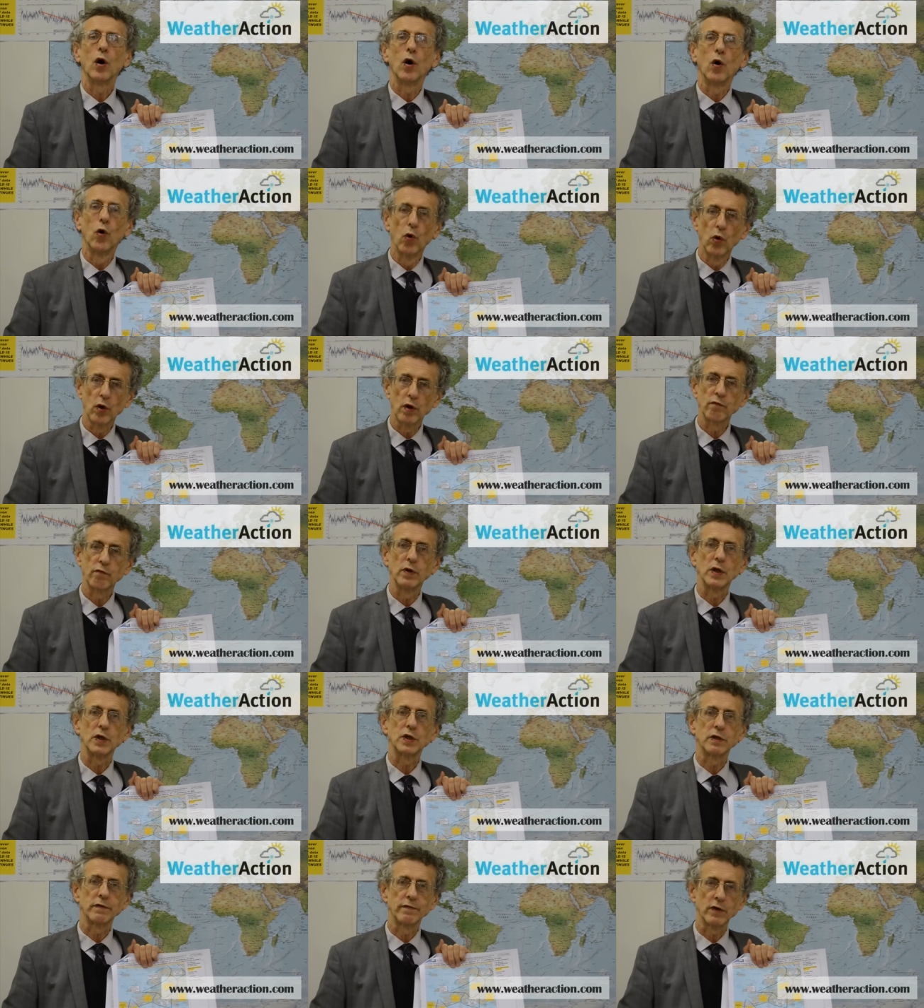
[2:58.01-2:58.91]
all of
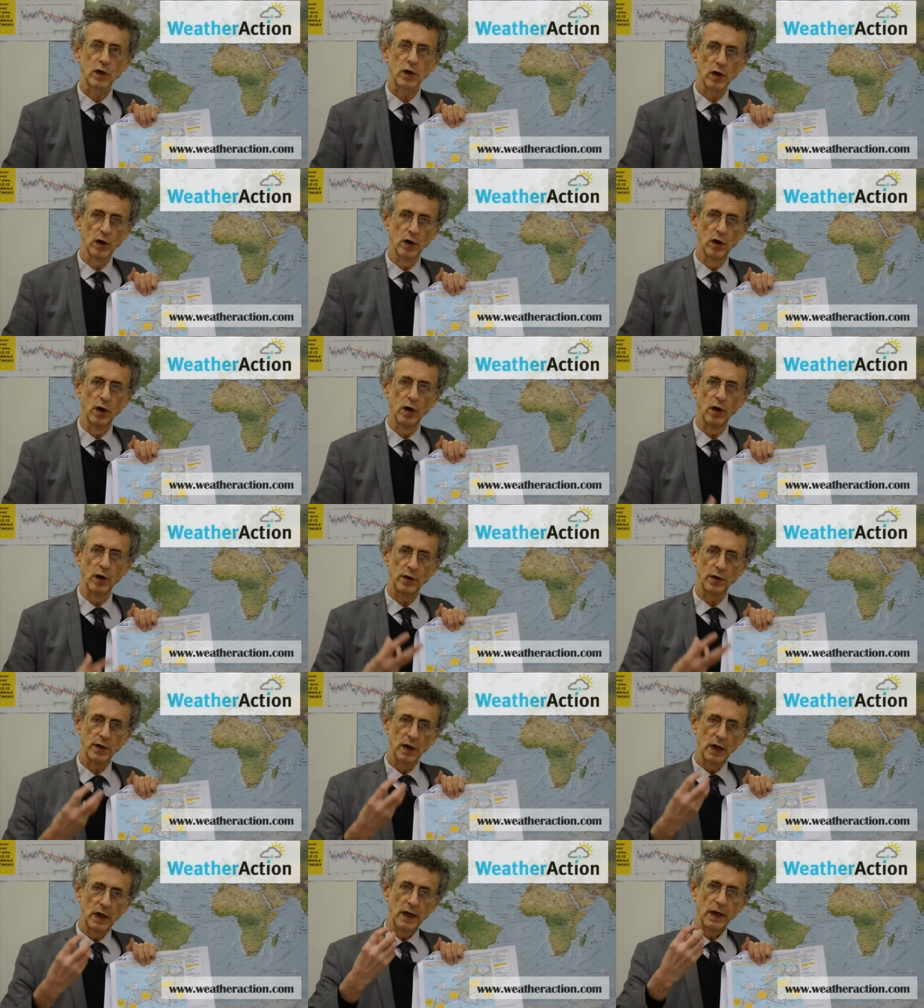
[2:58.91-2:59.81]
which have
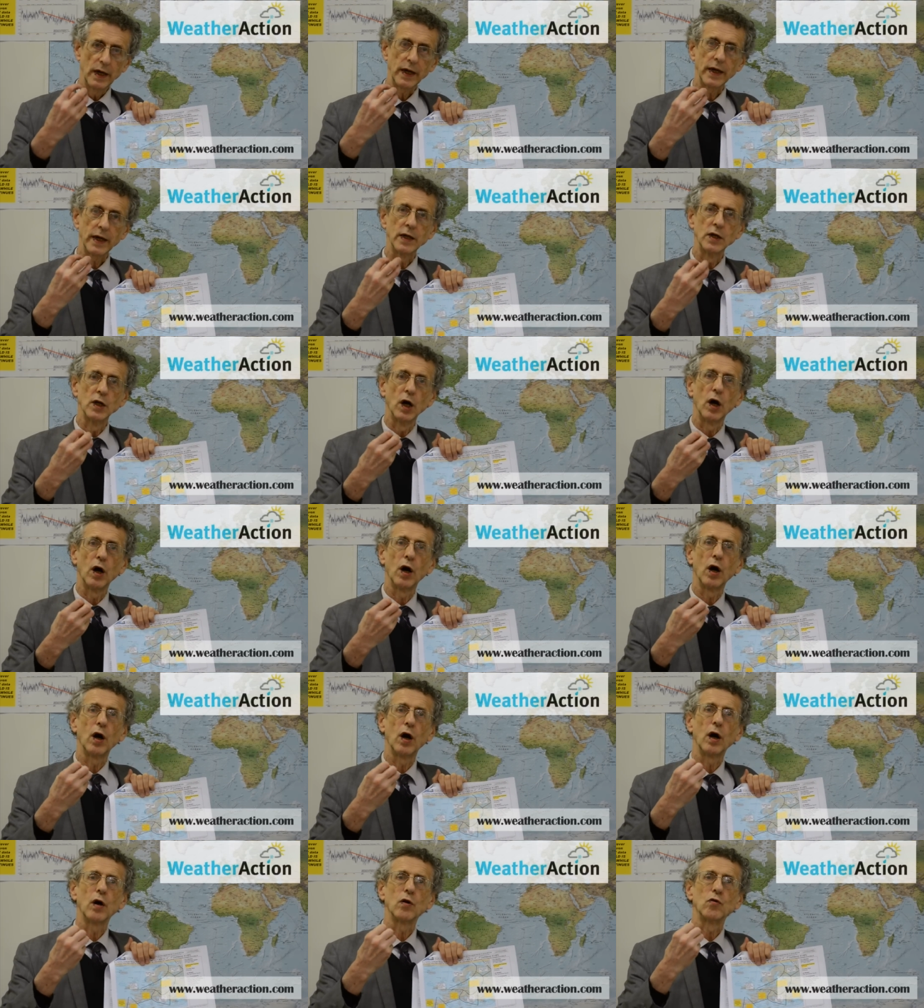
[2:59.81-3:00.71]
occurred in
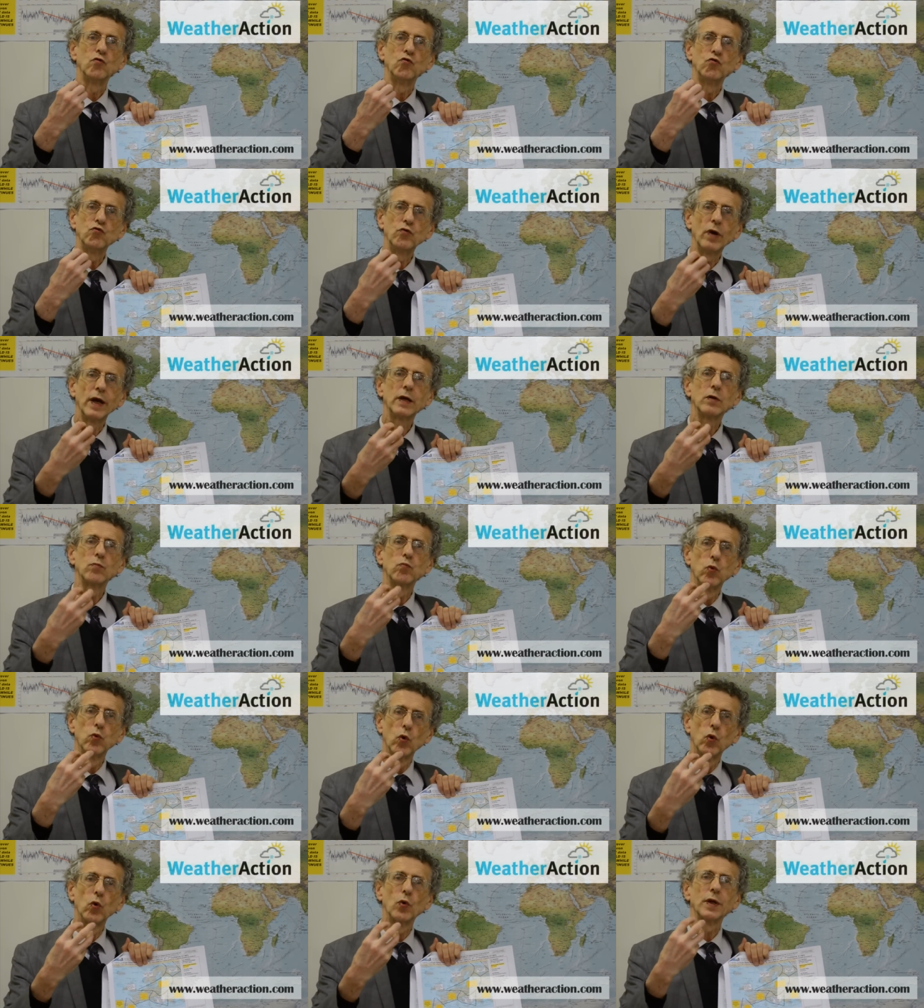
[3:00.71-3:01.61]
our red
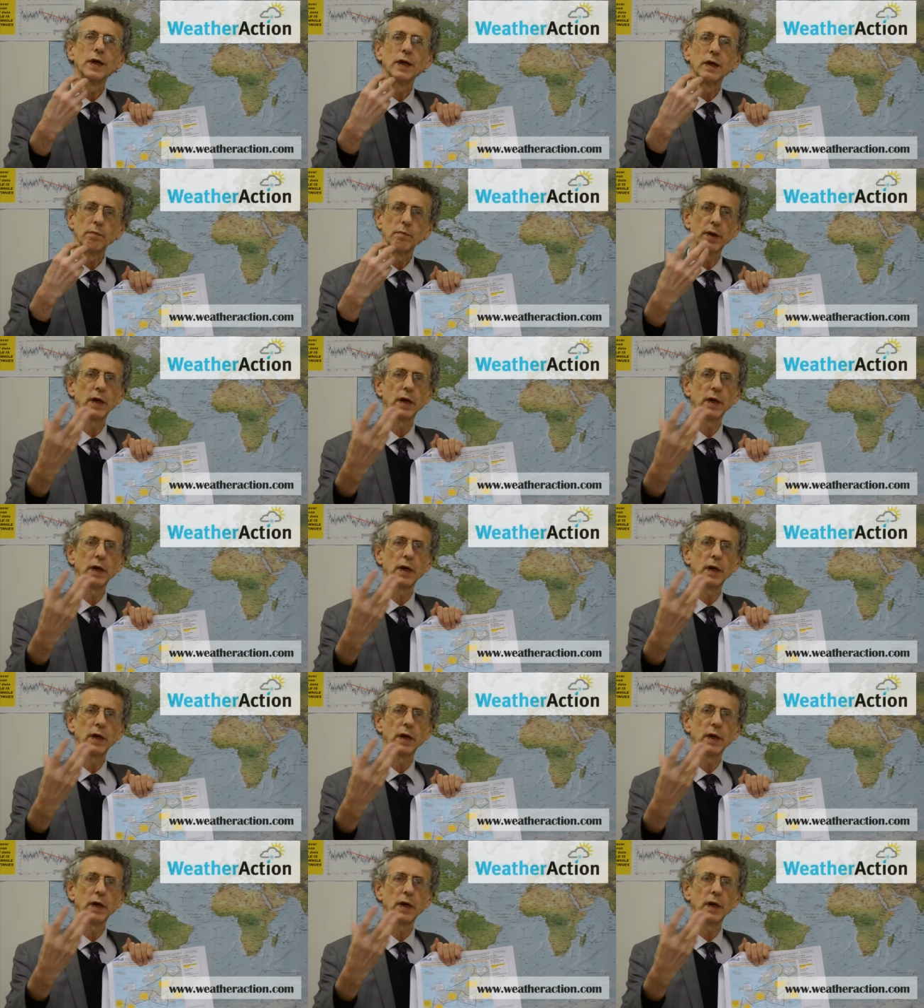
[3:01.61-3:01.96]
warning